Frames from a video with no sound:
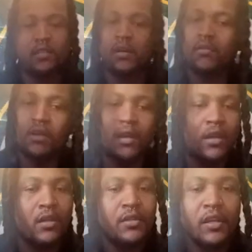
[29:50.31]
So,
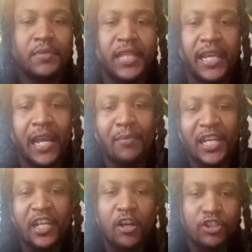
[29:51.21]
you know what I'm saying? How
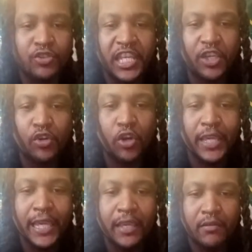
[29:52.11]
many of those you think you're going
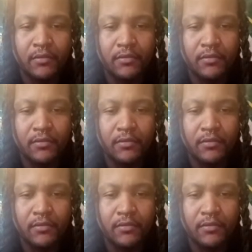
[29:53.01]
to get?